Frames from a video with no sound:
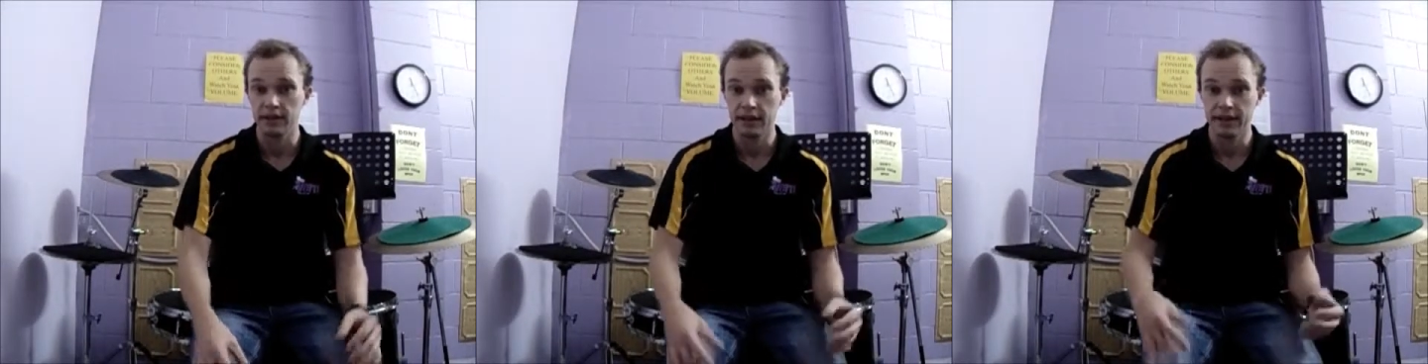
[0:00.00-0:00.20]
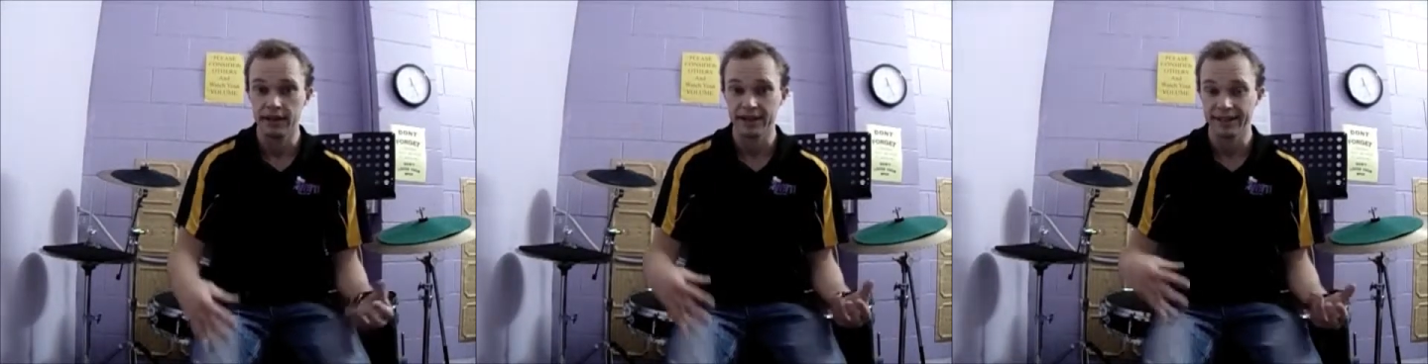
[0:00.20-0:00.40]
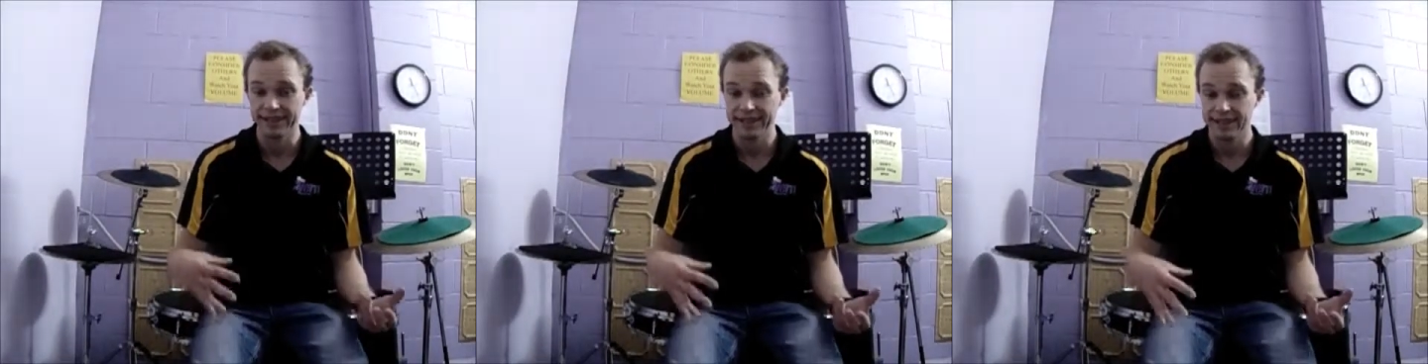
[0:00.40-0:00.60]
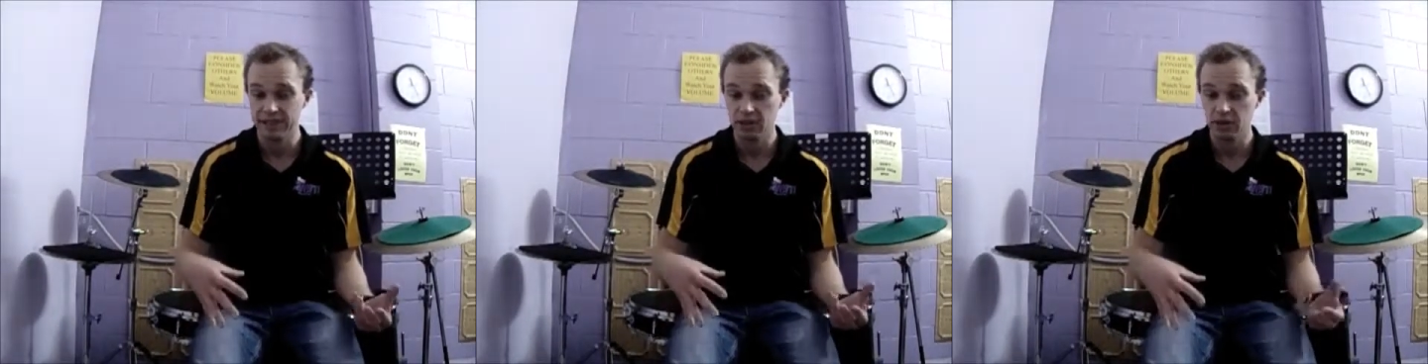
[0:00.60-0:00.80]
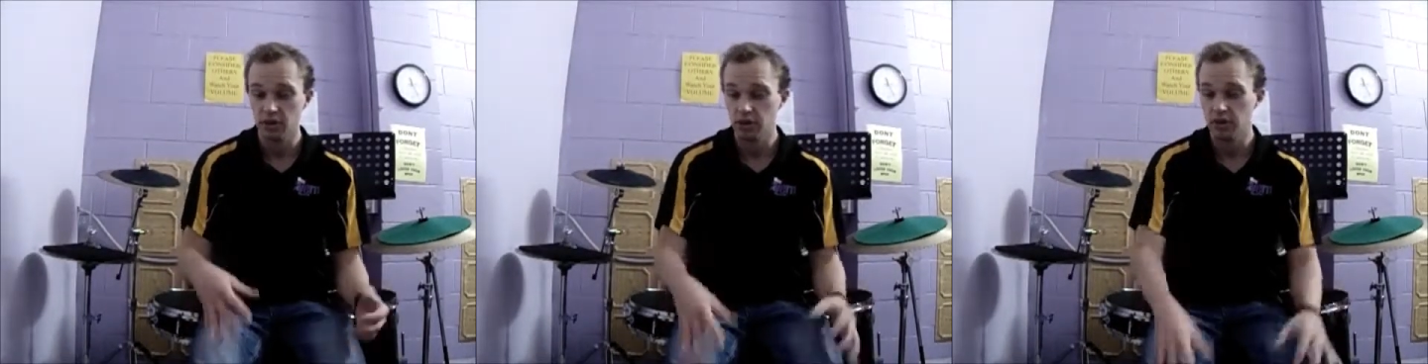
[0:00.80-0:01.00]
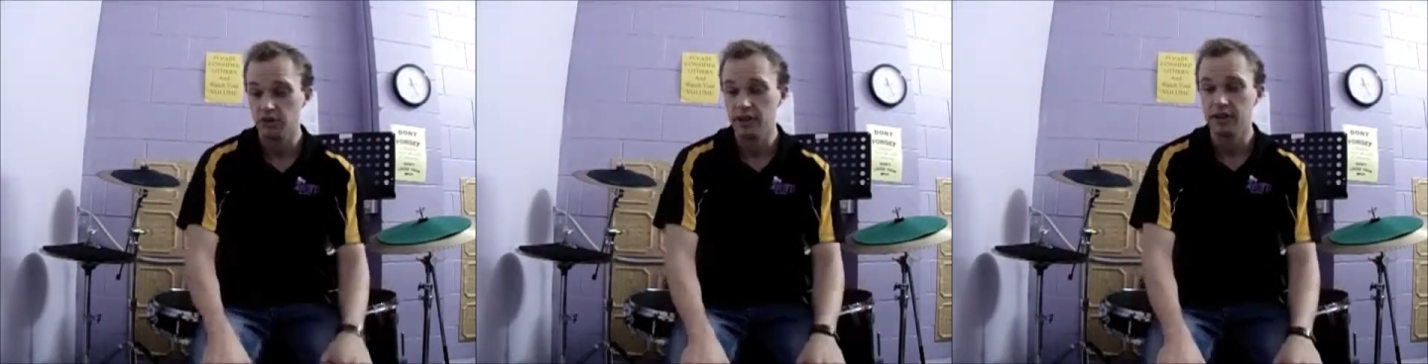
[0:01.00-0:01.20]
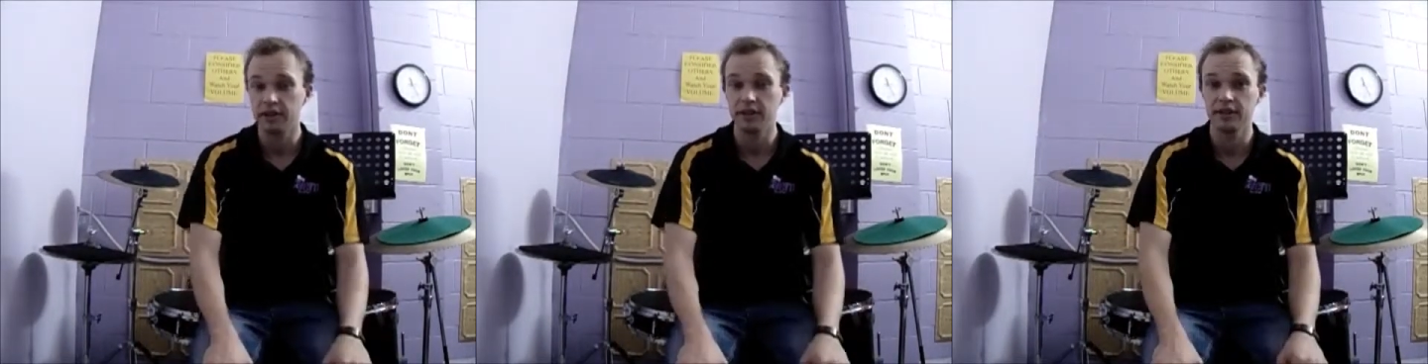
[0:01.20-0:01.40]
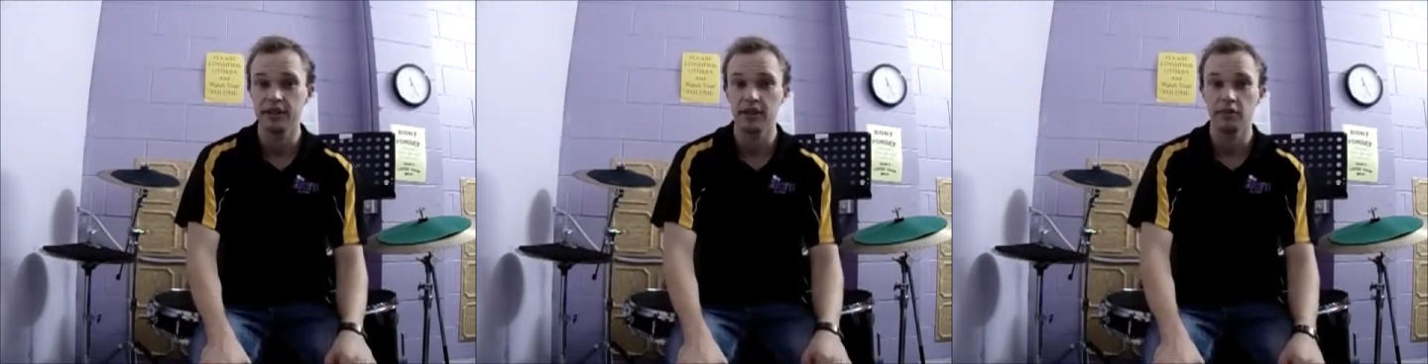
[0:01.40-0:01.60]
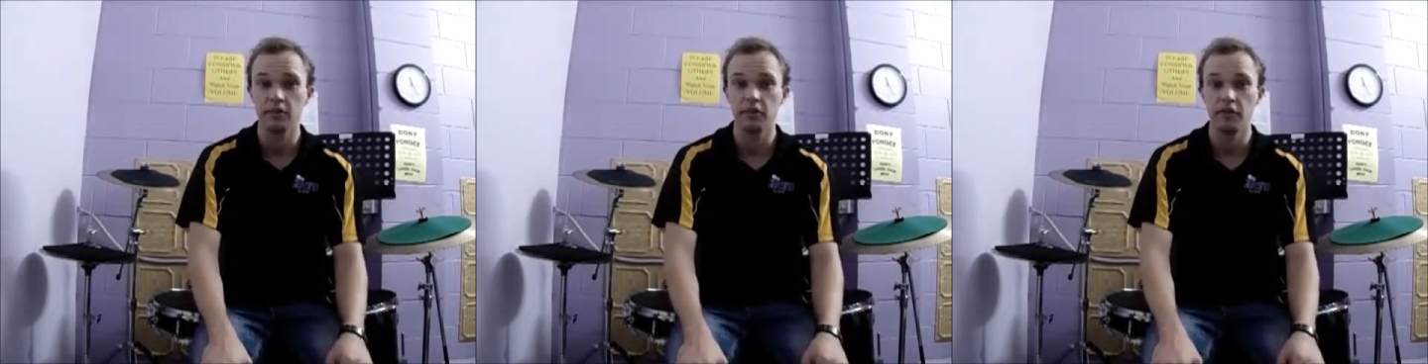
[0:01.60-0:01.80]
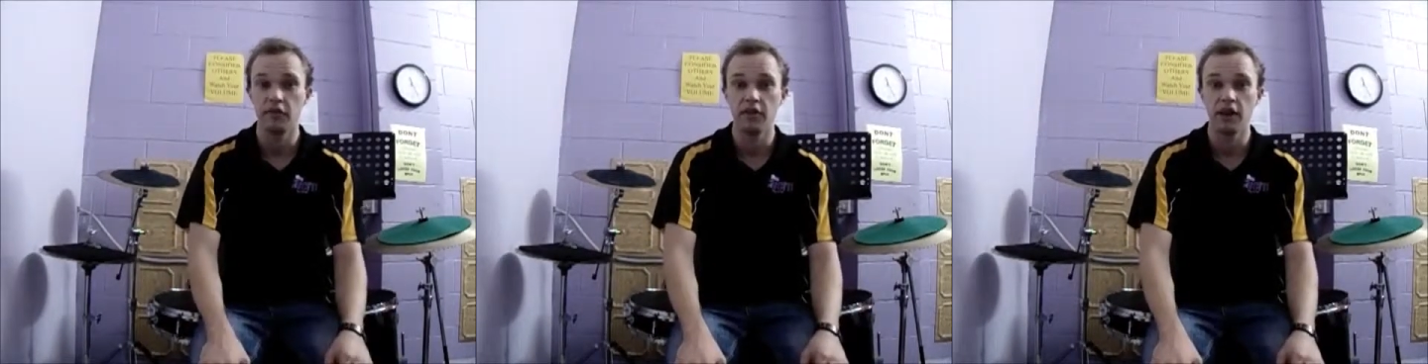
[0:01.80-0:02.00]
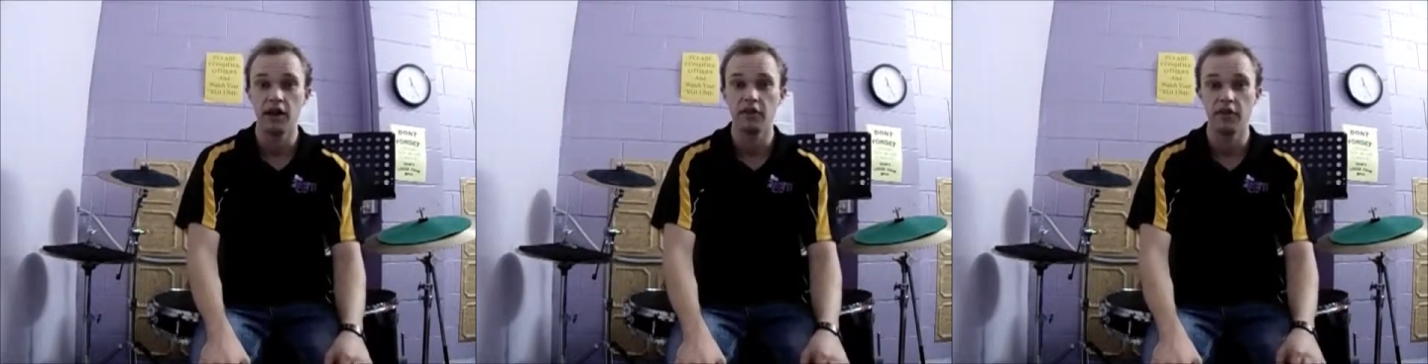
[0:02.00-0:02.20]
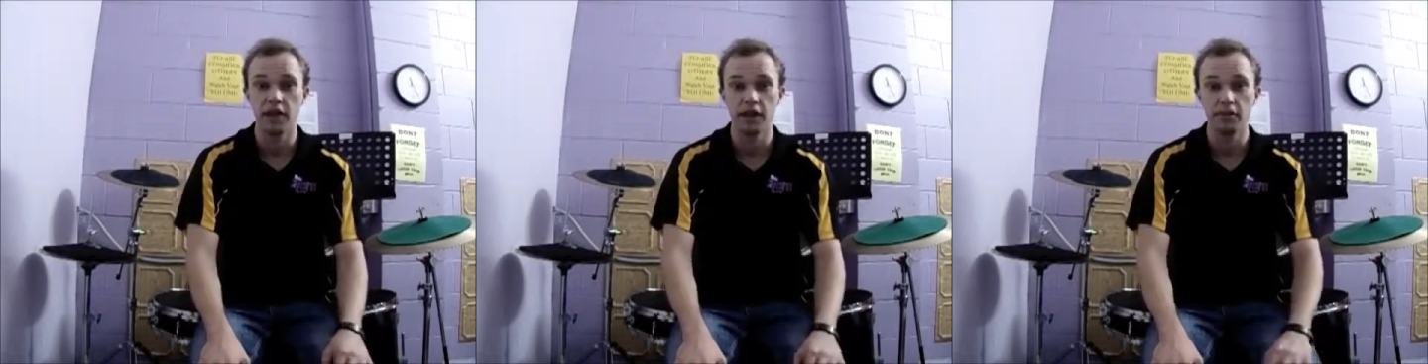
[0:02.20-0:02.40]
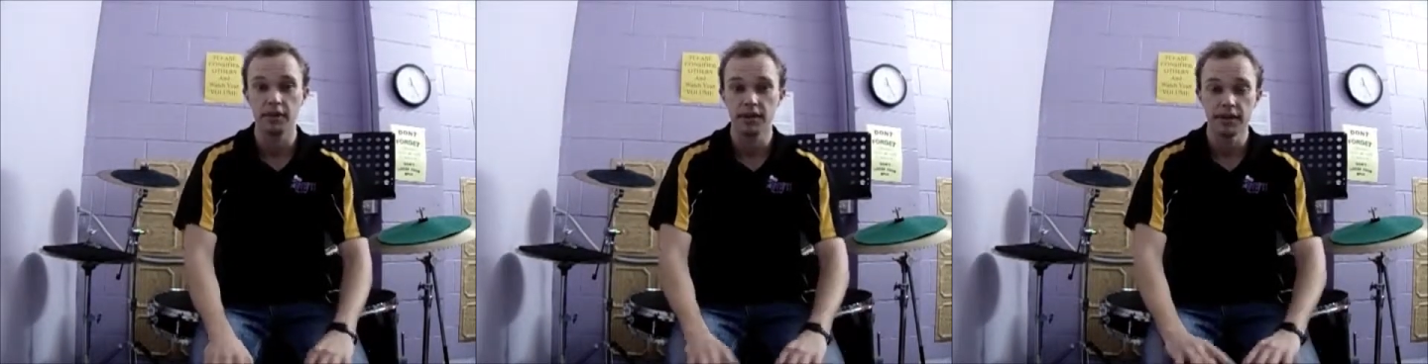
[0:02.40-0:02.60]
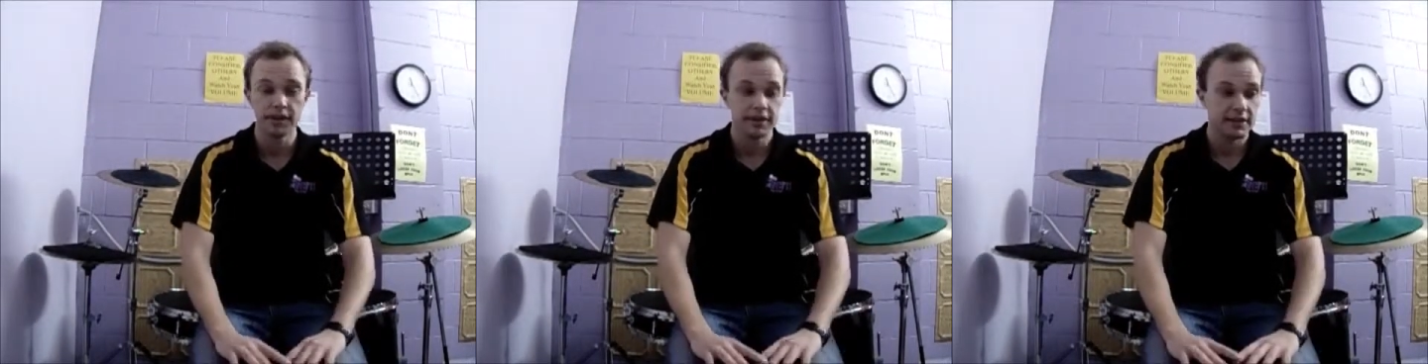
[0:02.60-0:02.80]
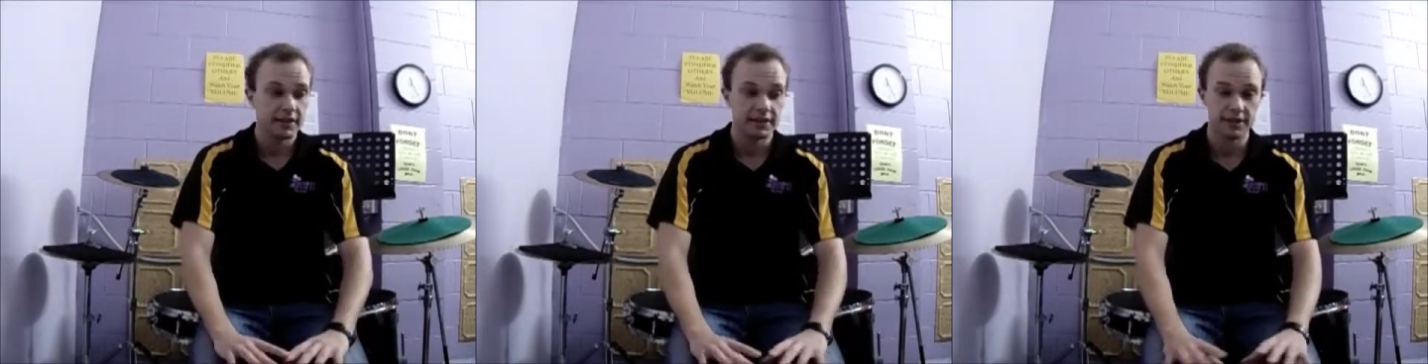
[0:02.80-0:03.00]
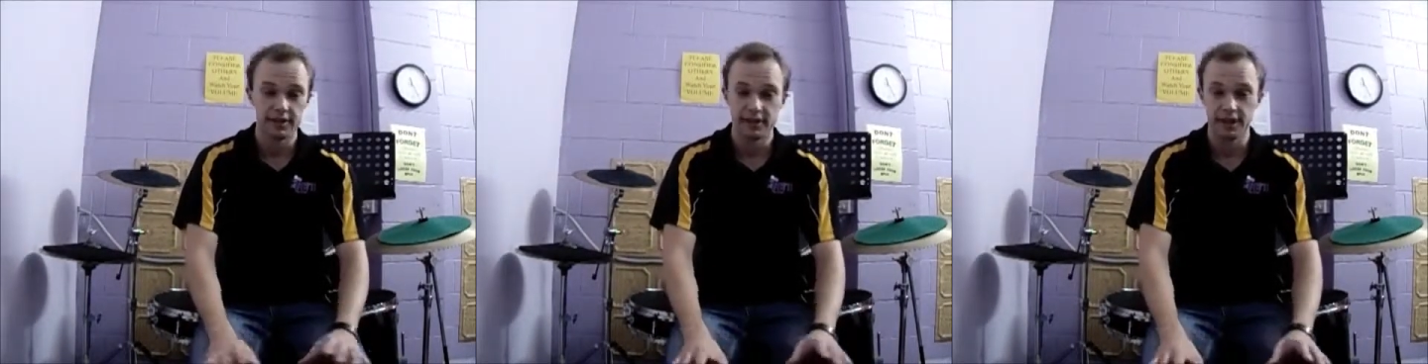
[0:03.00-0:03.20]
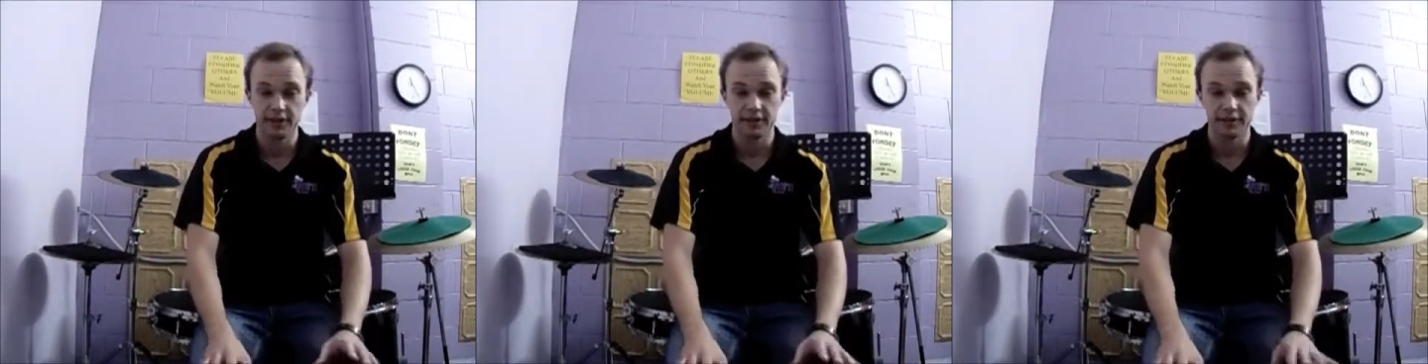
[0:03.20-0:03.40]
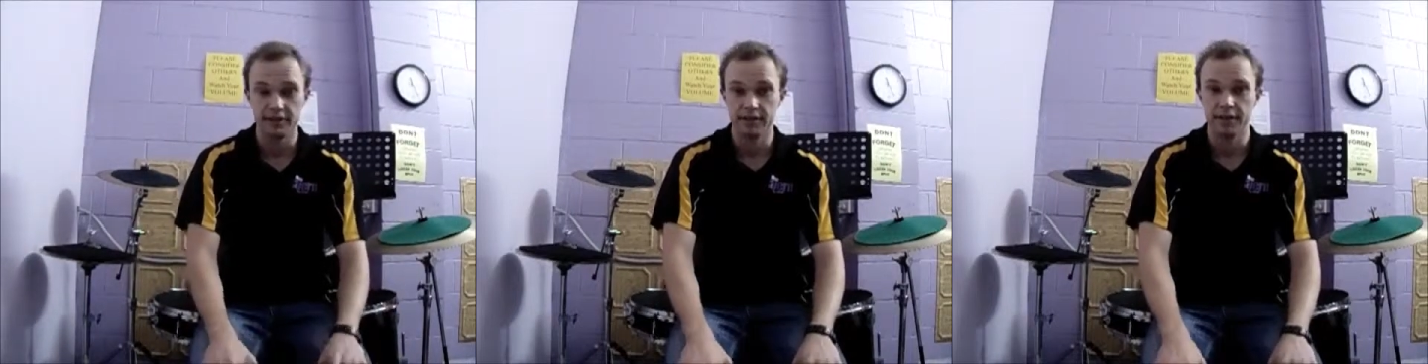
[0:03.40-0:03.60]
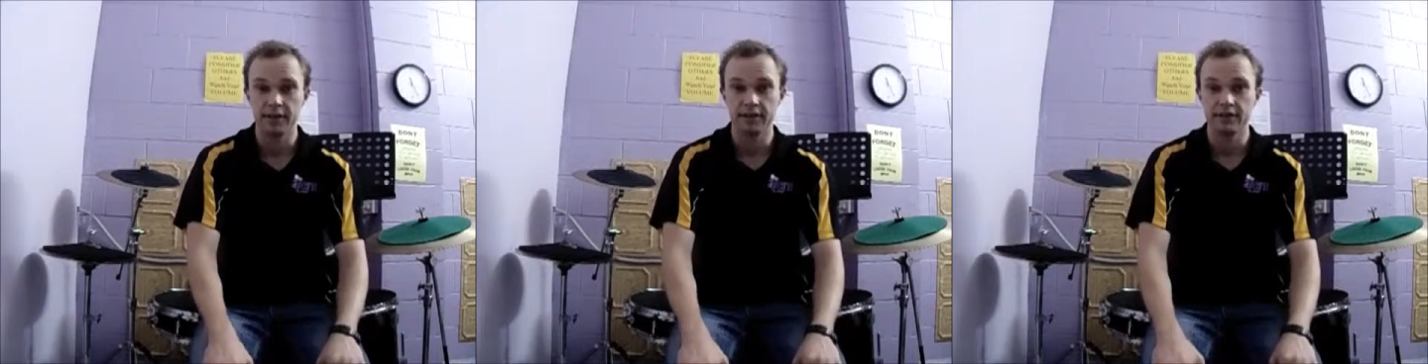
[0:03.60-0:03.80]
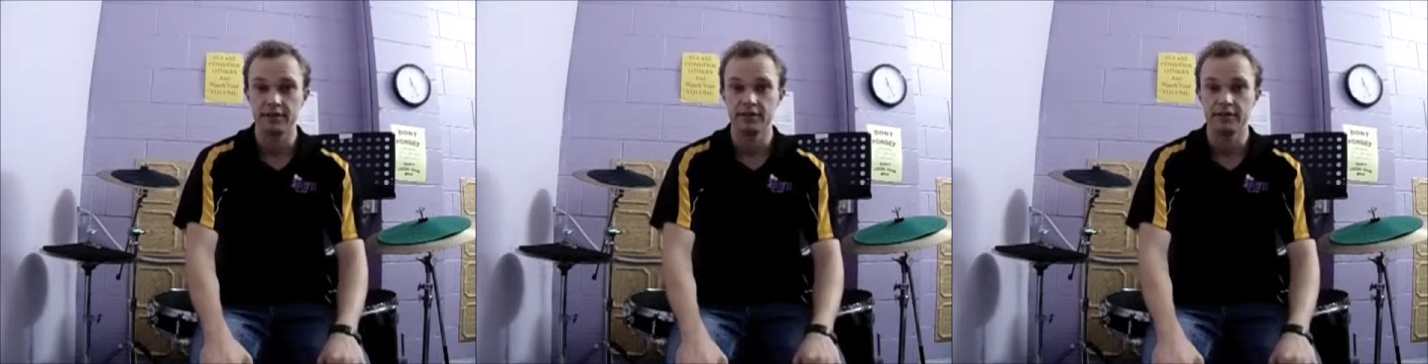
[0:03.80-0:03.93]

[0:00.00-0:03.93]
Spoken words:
That clean tone that you can get from a valve amp is second to none.